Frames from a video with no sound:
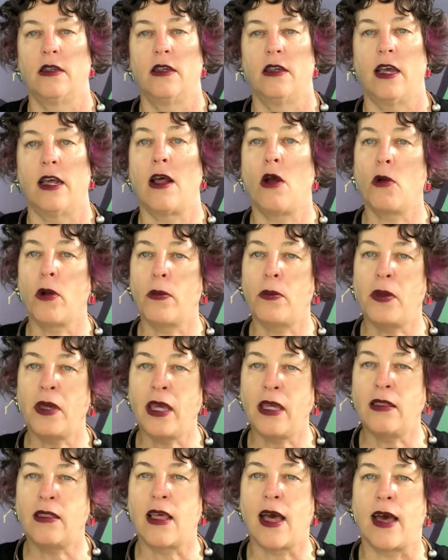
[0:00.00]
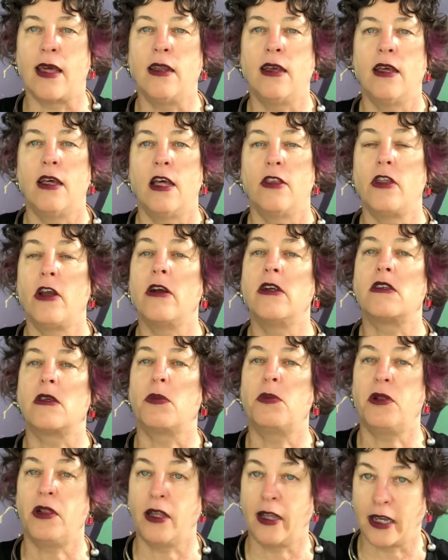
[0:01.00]
And I'll repeat that. There is a
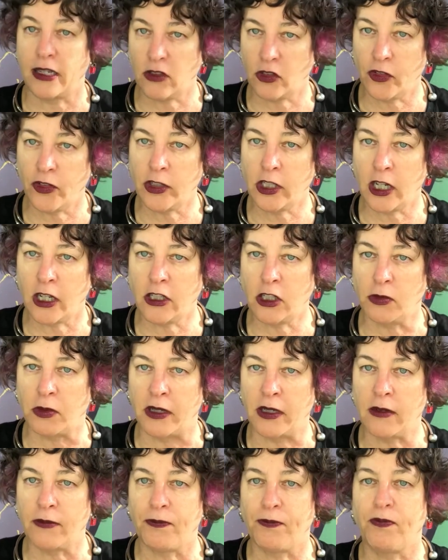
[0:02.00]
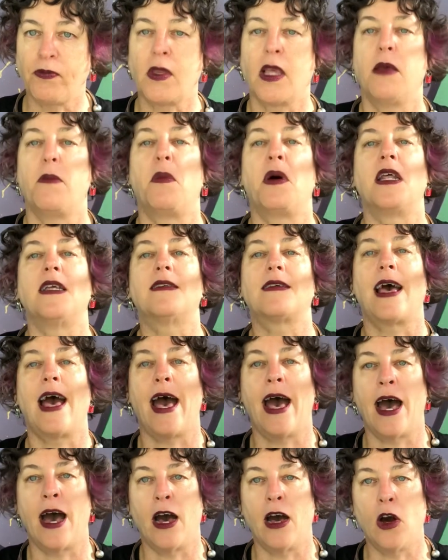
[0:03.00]
place for judgment, but it's
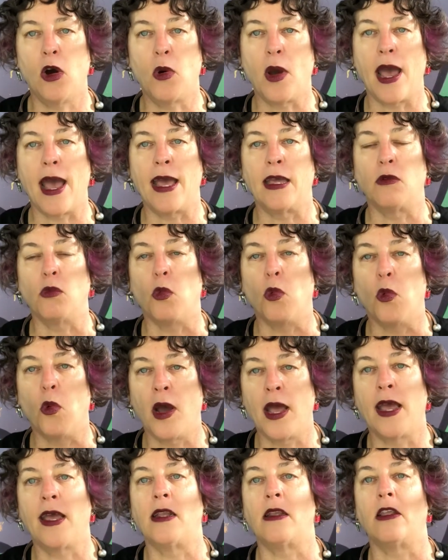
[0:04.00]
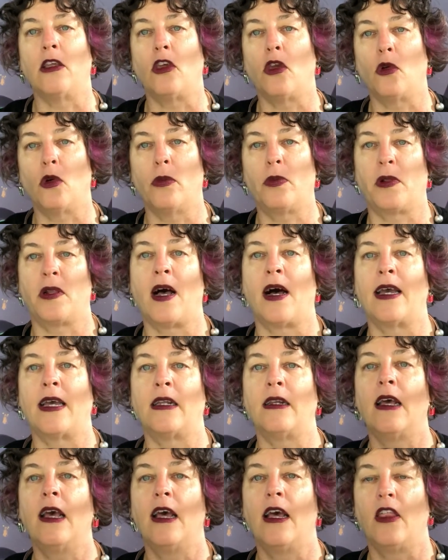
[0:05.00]
how and when you apply it
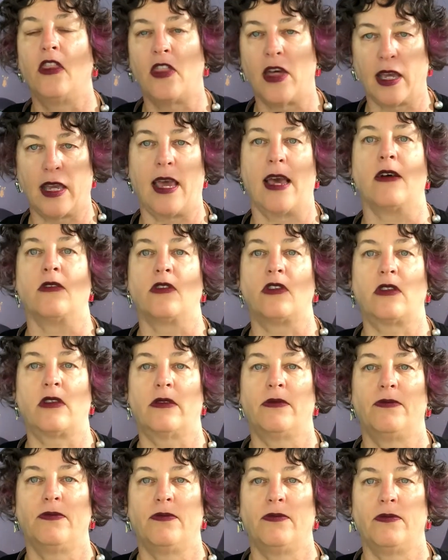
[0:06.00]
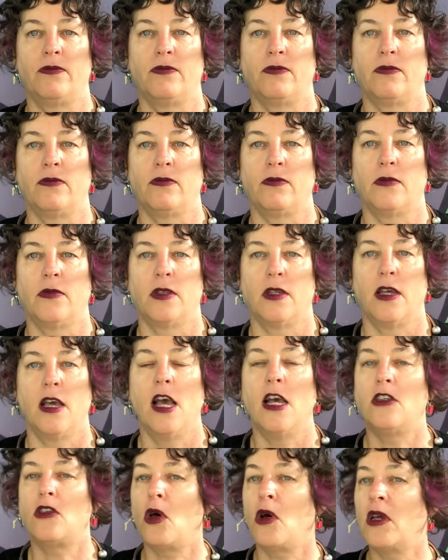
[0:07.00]
that counts.
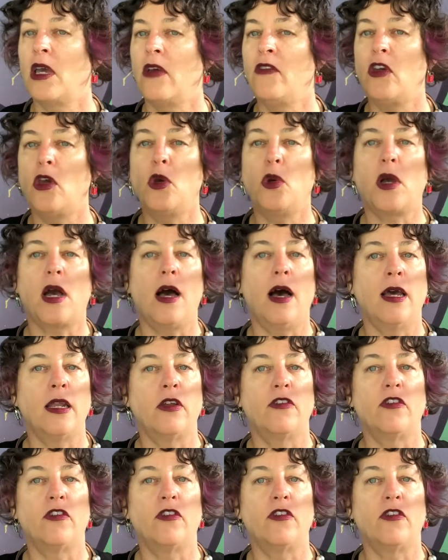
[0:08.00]
So I'll give you kind